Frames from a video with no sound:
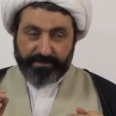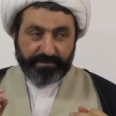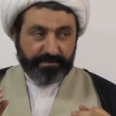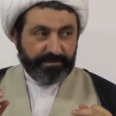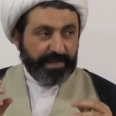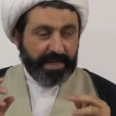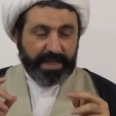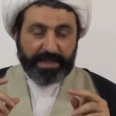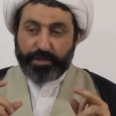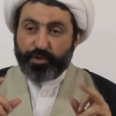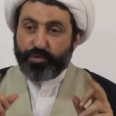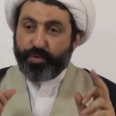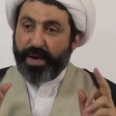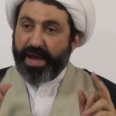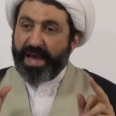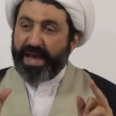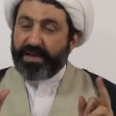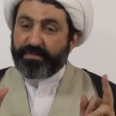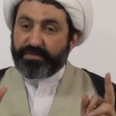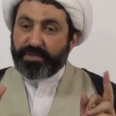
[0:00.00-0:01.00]
When you
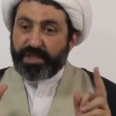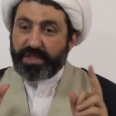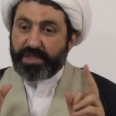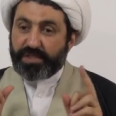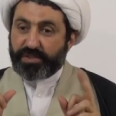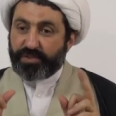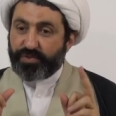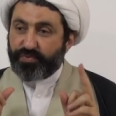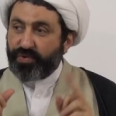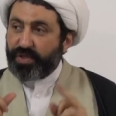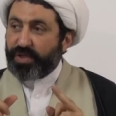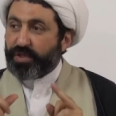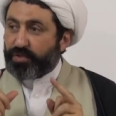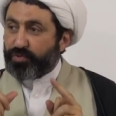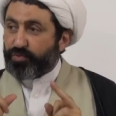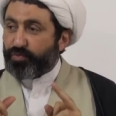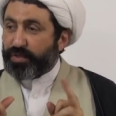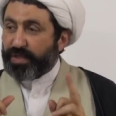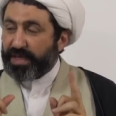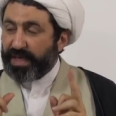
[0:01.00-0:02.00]
have these three
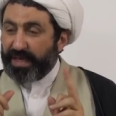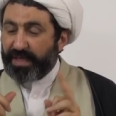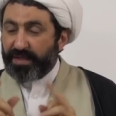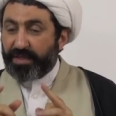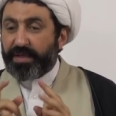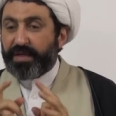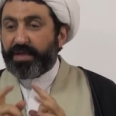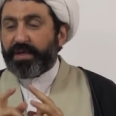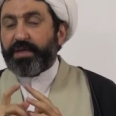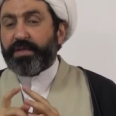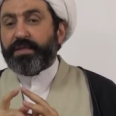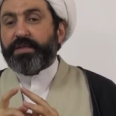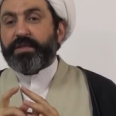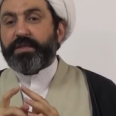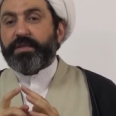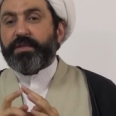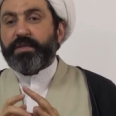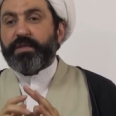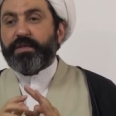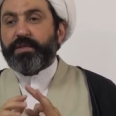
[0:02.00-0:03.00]
together,
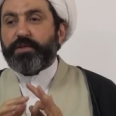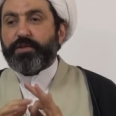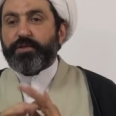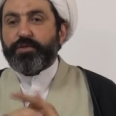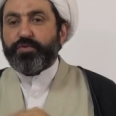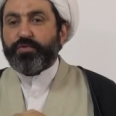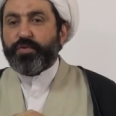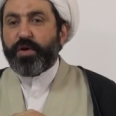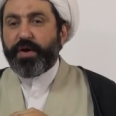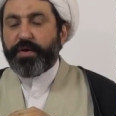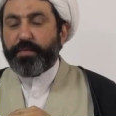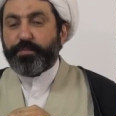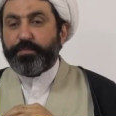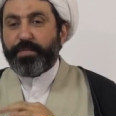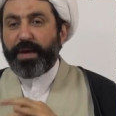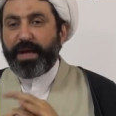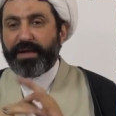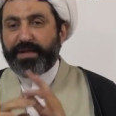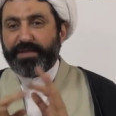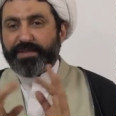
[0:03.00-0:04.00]
you are
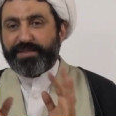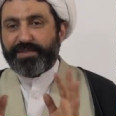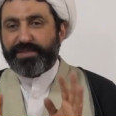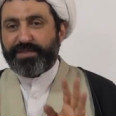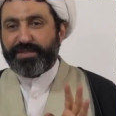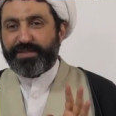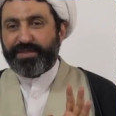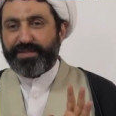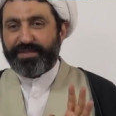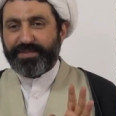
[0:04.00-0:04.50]
balanced,